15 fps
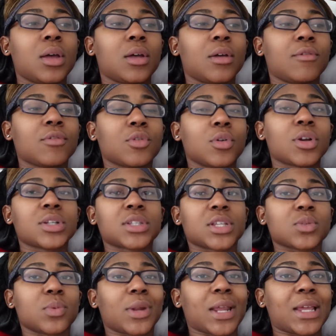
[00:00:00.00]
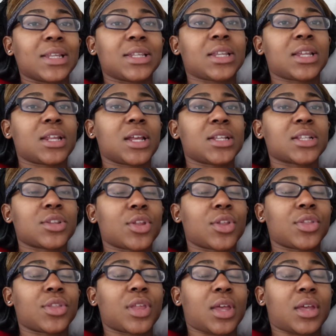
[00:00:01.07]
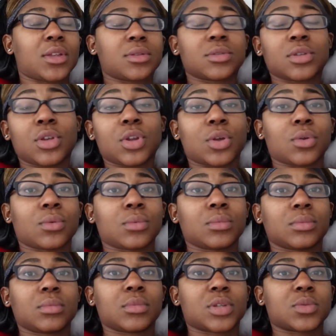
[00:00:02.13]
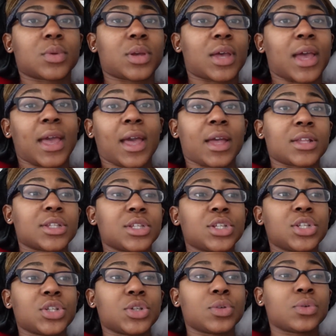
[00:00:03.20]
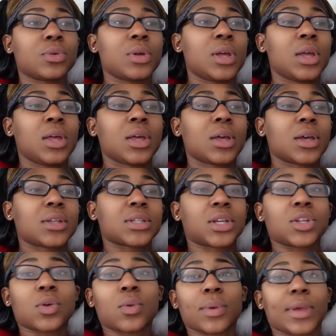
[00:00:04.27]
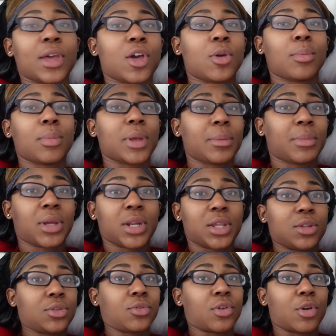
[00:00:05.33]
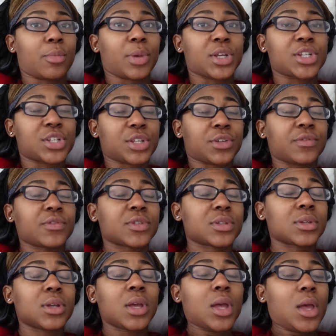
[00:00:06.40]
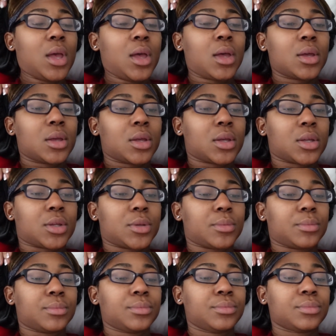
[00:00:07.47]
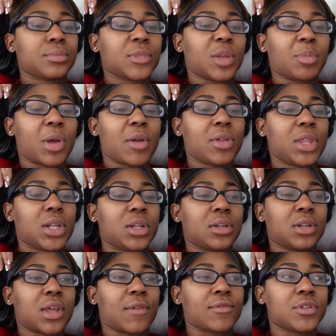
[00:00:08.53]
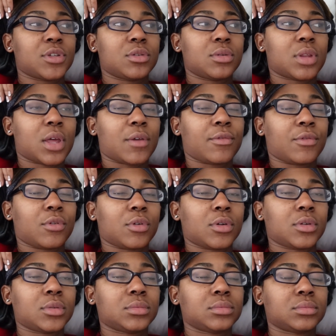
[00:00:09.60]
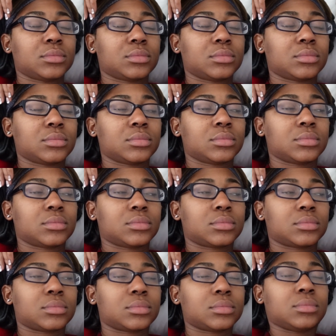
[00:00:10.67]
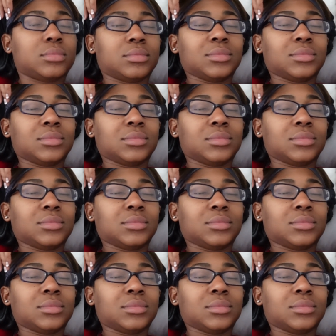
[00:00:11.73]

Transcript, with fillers: Of course that's what I did because I thought that, you know, that's what I had to do because I don't count my money throughout my shifts. Um, but I really didn't have to do that for real.